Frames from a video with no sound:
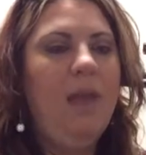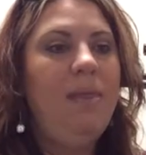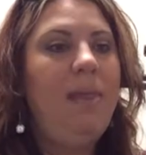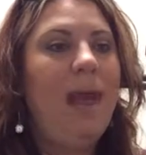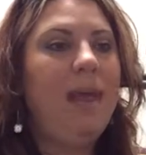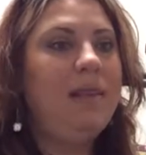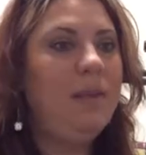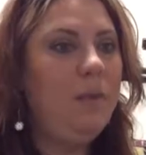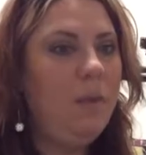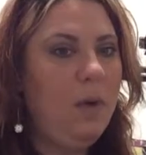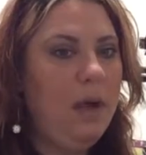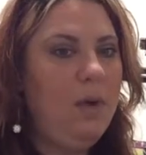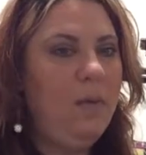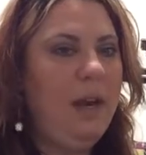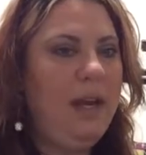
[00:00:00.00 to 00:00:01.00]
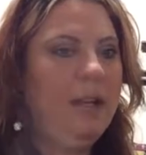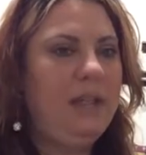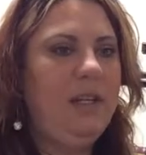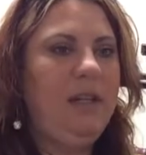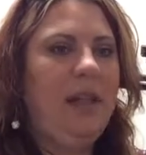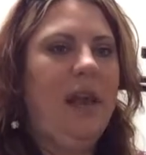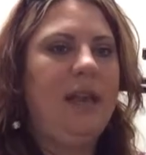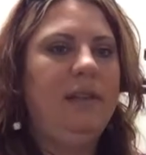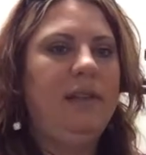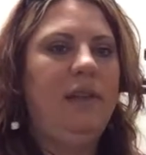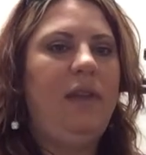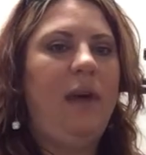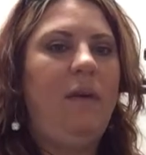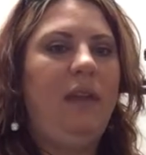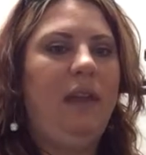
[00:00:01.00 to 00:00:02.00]
That's one way to do that. So
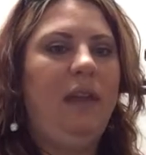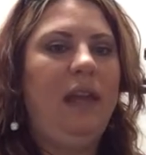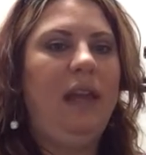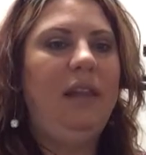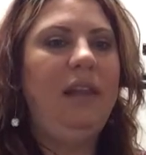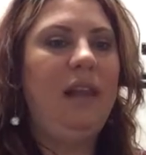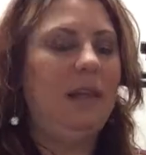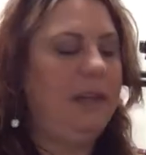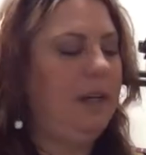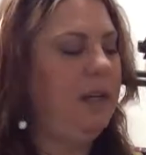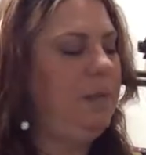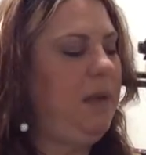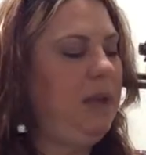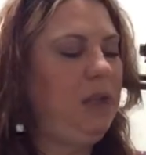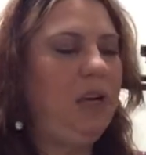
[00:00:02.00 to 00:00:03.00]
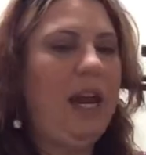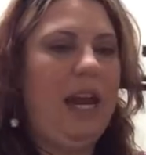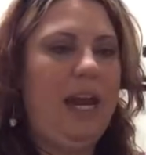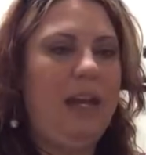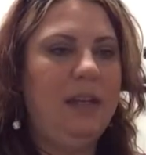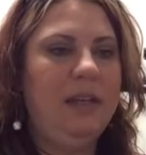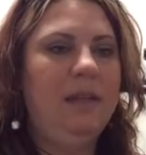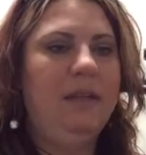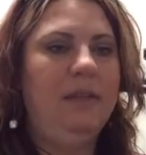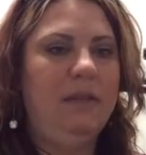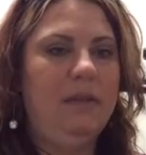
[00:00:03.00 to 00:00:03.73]
that would look like this. Here's measure 8.